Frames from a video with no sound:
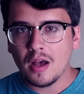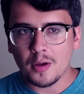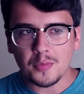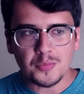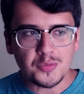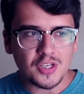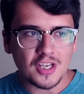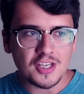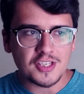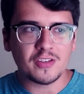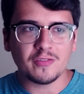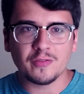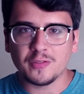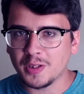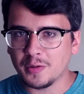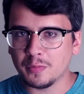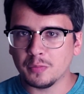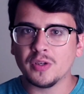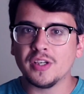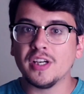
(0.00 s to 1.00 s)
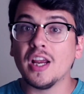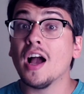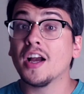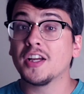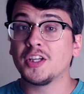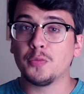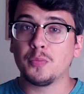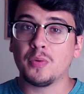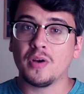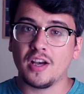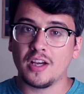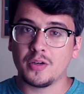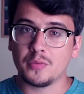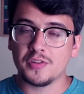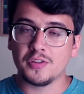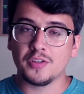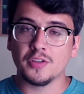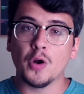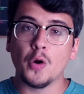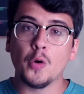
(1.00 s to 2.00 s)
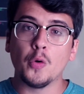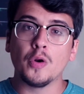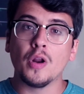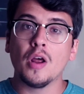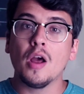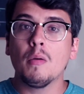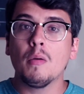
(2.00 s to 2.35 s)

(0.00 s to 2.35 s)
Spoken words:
obsessively preoccupied with your own